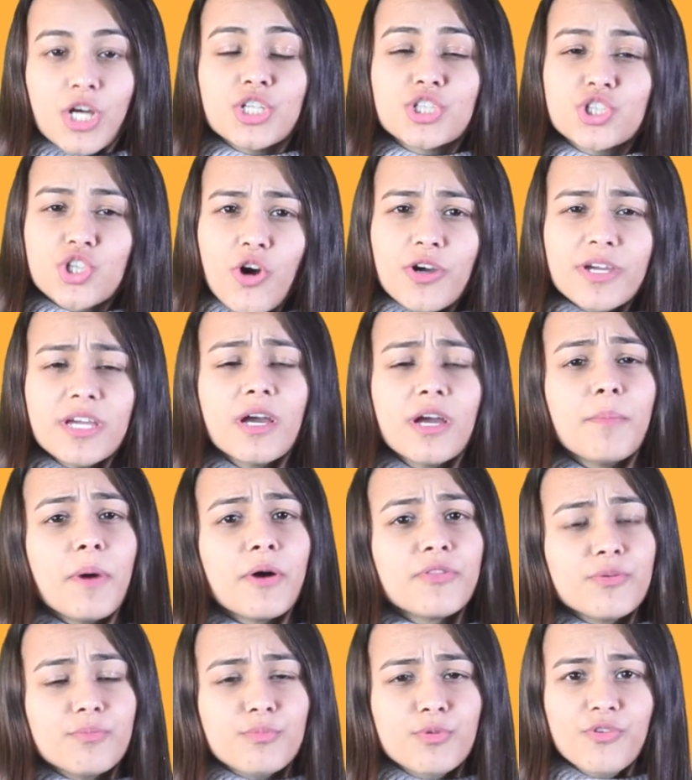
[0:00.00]
Talking
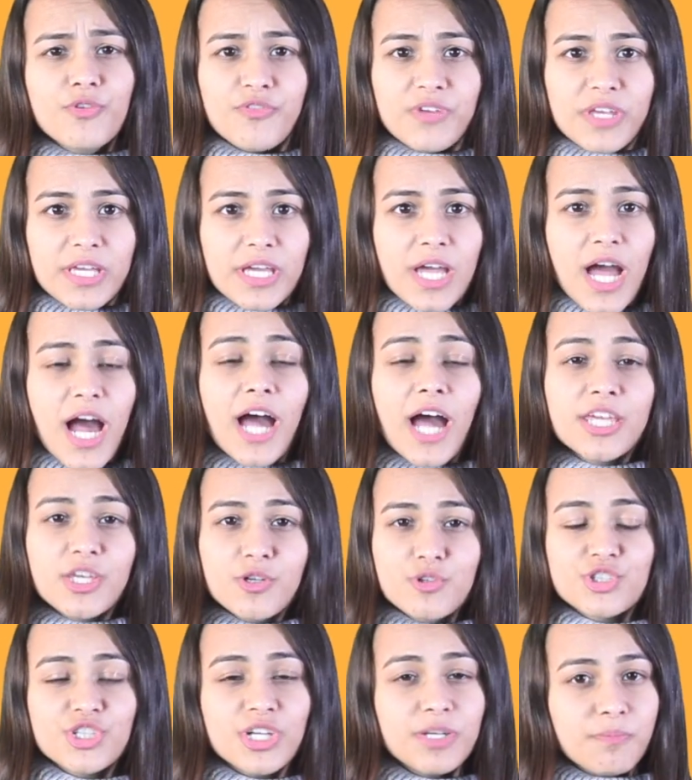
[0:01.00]
about the movie,
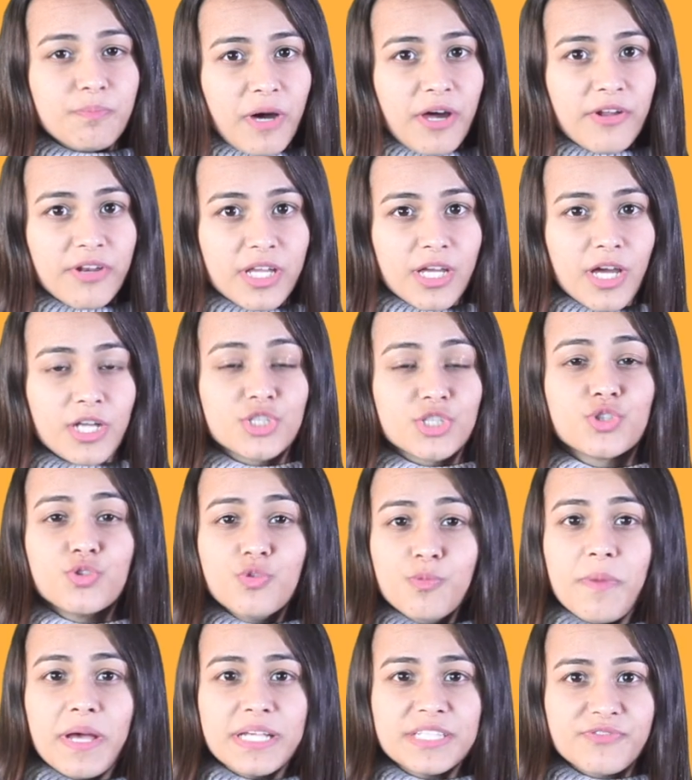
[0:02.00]
Ayush and Pari are
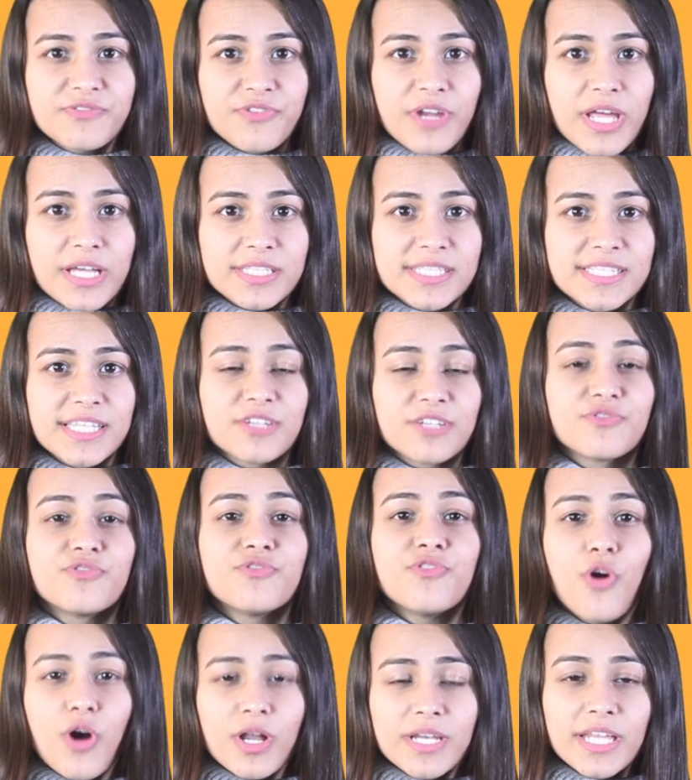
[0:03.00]
two best friends that
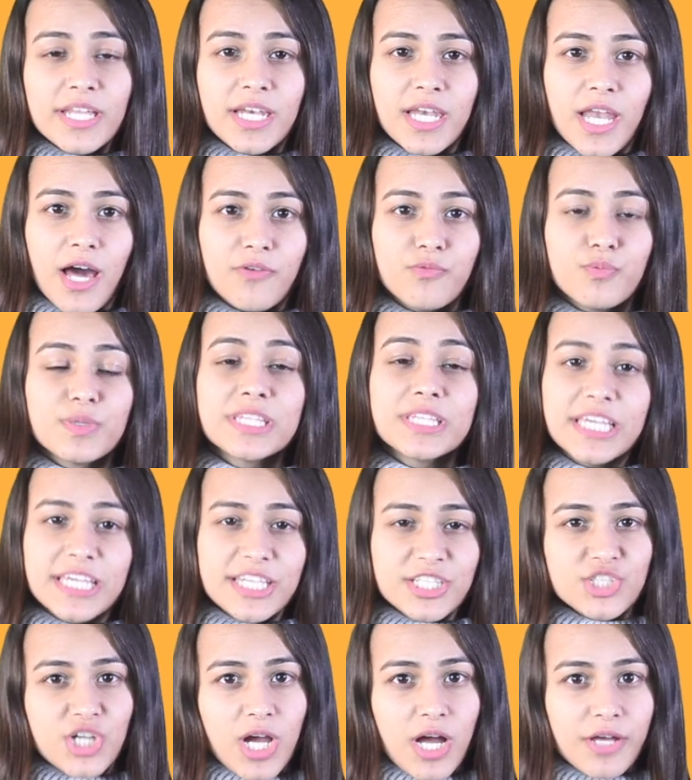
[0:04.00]
fall in love with
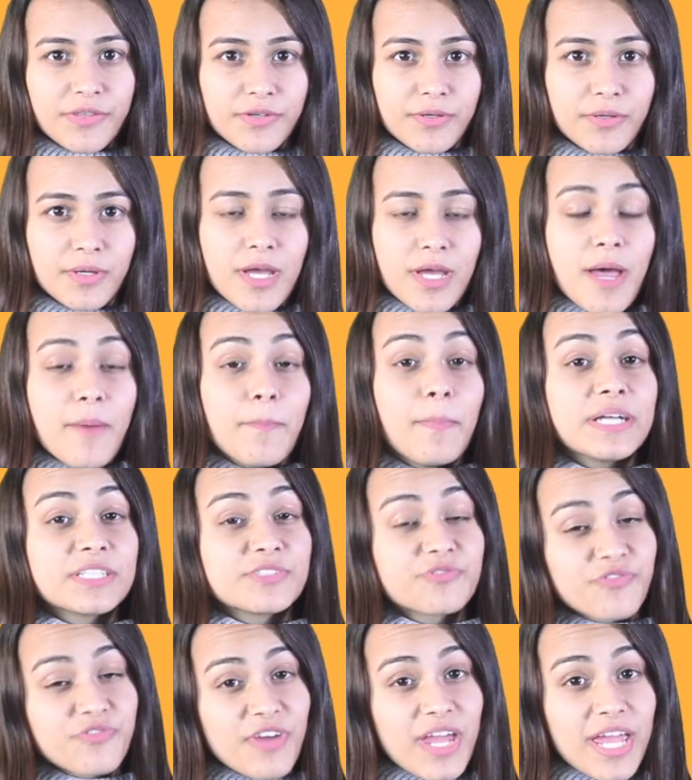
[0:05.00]
each other, but
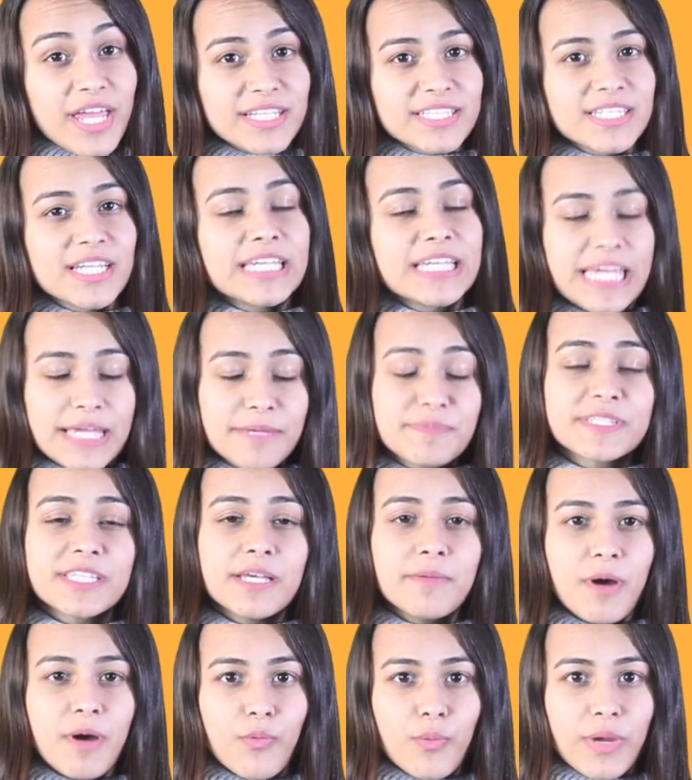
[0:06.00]
fate keeps
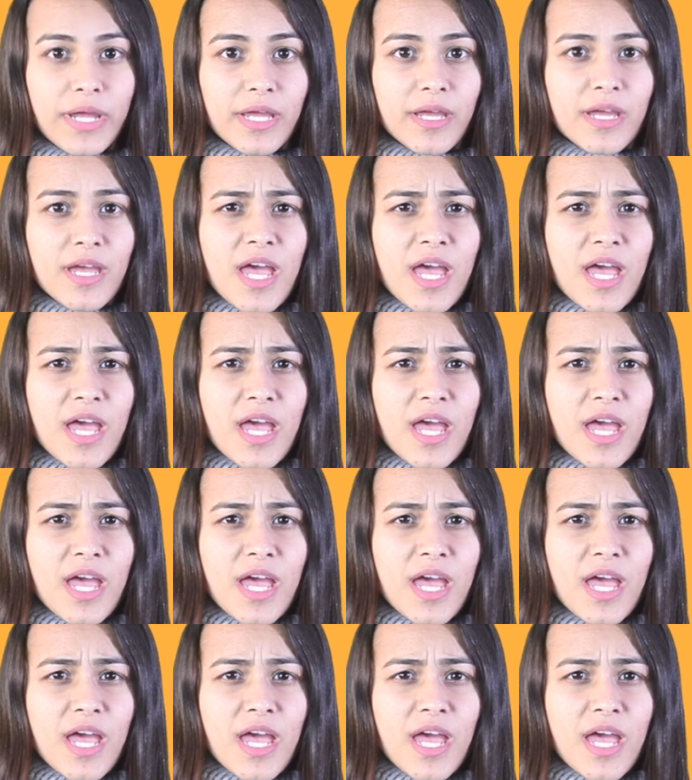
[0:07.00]
them away.